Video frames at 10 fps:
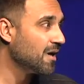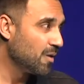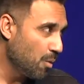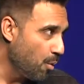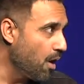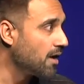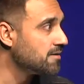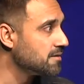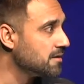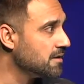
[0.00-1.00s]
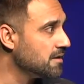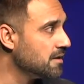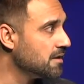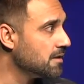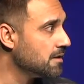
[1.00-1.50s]
want.
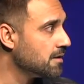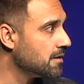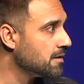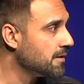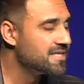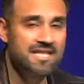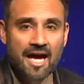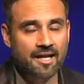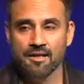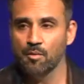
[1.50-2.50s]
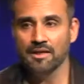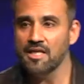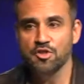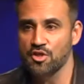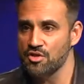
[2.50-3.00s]
It's not a
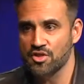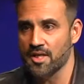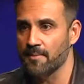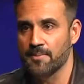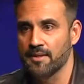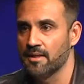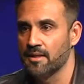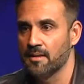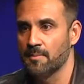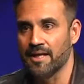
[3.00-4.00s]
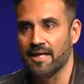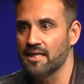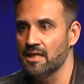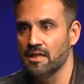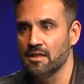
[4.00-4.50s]
relationship by
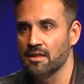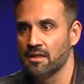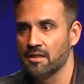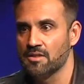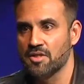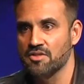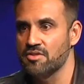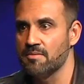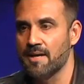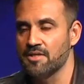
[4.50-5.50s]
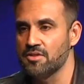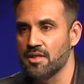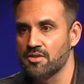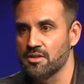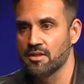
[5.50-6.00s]
any stretch of the
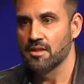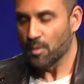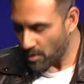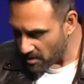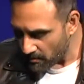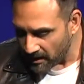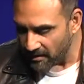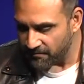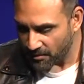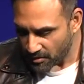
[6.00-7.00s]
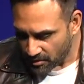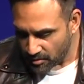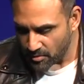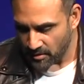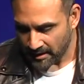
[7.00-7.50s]
imagination. What does it mean for
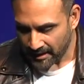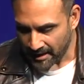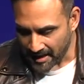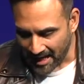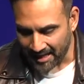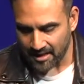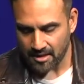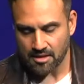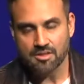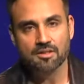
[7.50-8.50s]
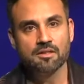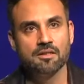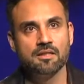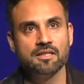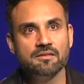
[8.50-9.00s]
you and I to
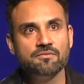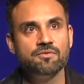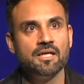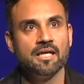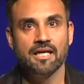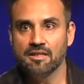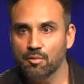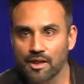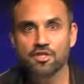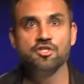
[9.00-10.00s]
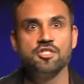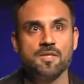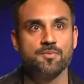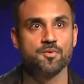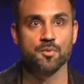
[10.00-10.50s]
live in the
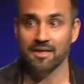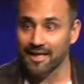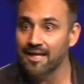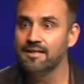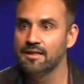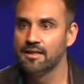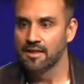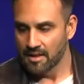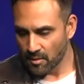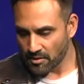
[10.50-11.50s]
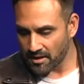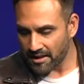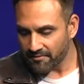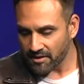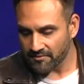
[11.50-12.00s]
relationships we're in with a
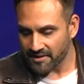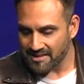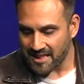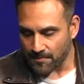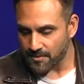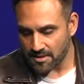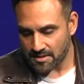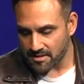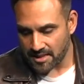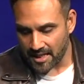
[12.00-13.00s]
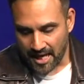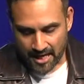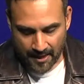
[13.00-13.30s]
level of acceptance and say, hey,